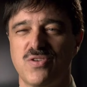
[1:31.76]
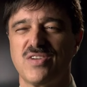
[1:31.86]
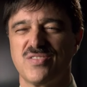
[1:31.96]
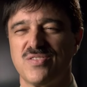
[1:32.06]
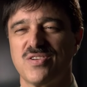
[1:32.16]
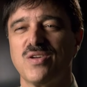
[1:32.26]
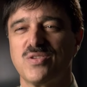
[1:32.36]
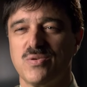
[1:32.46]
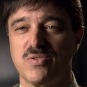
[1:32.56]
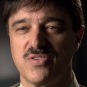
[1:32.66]
tries to
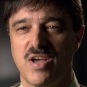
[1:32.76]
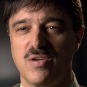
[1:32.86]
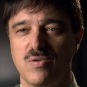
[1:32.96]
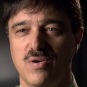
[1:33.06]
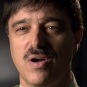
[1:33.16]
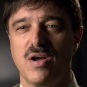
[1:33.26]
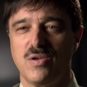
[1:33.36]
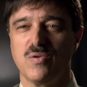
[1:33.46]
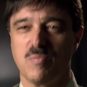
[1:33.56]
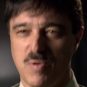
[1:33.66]
insult you and say you're,
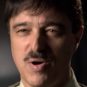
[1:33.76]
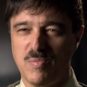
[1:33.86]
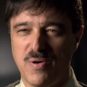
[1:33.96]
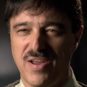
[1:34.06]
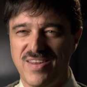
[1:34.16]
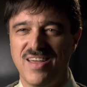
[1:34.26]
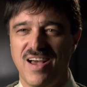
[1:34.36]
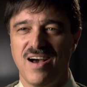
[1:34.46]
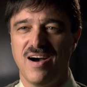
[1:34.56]
you're a bird brain,